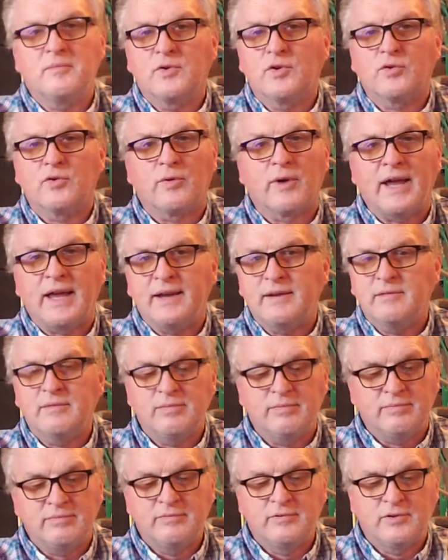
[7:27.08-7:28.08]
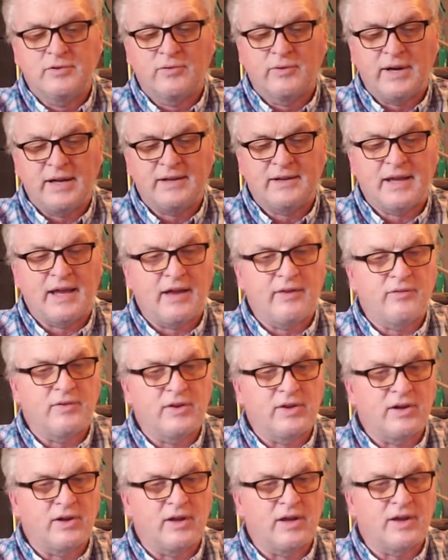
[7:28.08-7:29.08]
Great. Great to have a
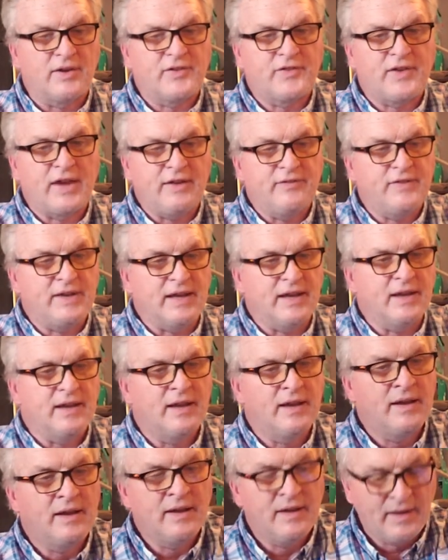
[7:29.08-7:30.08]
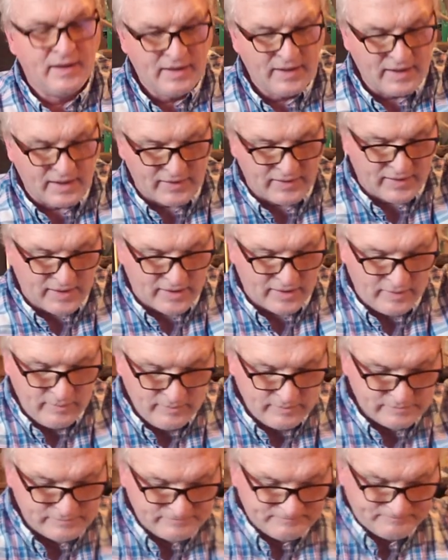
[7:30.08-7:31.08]
little safety in there.